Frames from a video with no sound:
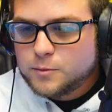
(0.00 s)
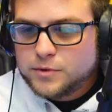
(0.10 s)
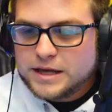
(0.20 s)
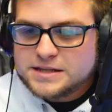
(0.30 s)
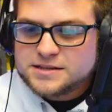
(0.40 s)

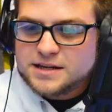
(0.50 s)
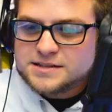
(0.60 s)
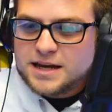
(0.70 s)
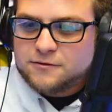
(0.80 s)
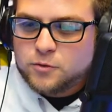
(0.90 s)
Blake
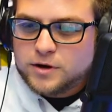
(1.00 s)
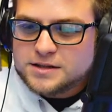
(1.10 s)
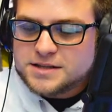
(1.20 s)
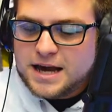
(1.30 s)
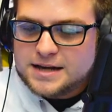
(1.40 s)
says everyone
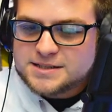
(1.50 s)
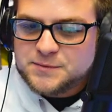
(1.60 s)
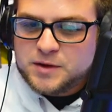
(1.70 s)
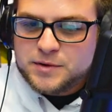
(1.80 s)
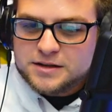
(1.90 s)
is
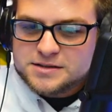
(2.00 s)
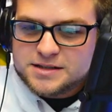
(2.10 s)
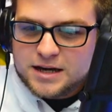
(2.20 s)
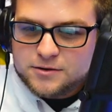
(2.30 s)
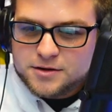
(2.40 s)
asking me about
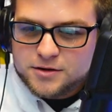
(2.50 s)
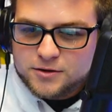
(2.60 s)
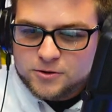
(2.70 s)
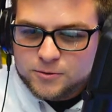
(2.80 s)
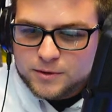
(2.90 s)

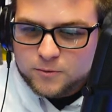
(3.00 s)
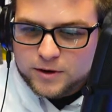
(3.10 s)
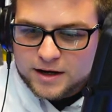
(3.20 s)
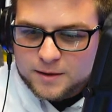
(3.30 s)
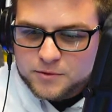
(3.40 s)
SoundCube
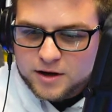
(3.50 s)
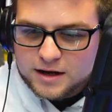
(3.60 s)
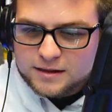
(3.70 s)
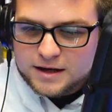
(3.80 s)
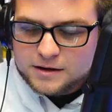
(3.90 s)
when I'm
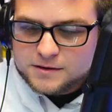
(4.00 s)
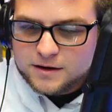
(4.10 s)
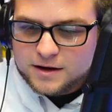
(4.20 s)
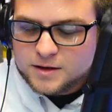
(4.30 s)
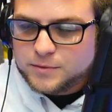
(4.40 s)
not allowed to
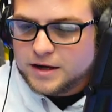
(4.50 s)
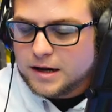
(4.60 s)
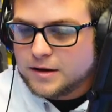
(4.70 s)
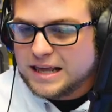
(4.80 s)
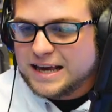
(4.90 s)
talk
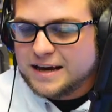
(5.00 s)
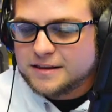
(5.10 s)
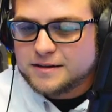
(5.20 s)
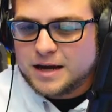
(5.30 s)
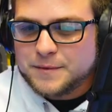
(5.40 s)
about it.
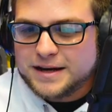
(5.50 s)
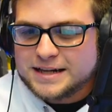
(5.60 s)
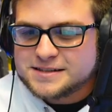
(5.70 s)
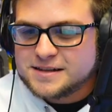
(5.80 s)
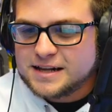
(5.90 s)
Yeah, I mean
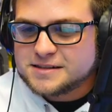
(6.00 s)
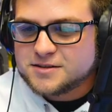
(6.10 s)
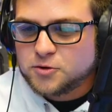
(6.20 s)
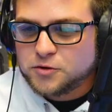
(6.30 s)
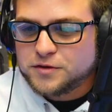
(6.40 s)
that's that's
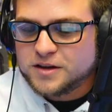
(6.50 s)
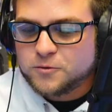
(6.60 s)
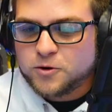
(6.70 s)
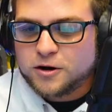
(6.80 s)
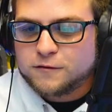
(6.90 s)
the whole
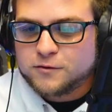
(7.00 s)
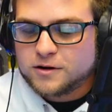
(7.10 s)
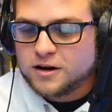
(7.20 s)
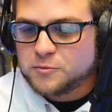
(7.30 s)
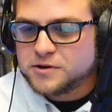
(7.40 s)
thing. Working for
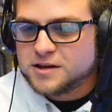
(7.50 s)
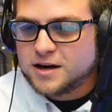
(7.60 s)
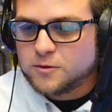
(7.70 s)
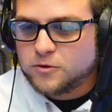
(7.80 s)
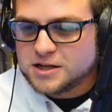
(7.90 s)
a company, you
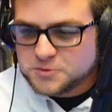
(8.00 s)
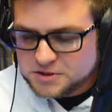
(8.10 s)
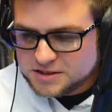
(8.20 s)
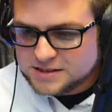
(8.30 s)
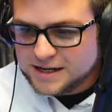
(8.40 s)
got to watch
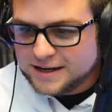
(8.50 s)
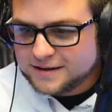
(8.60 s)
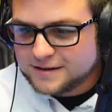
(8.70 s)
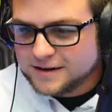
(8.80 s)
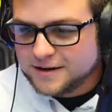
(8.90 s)
what you say.
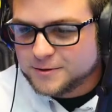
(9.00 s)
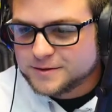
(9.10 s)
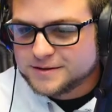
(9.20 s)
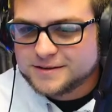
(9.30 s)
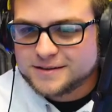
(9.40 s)
You know,
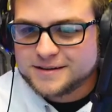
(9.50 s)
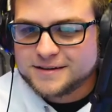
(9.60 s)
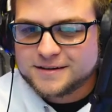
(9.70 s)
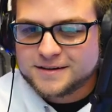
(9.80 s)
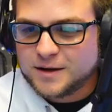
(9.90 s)

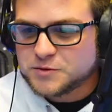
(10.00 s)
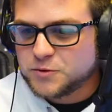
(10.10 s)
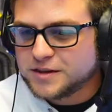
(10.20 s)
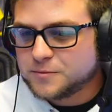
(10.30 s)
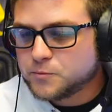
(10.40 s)
comes
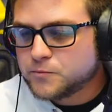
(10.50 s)
with it.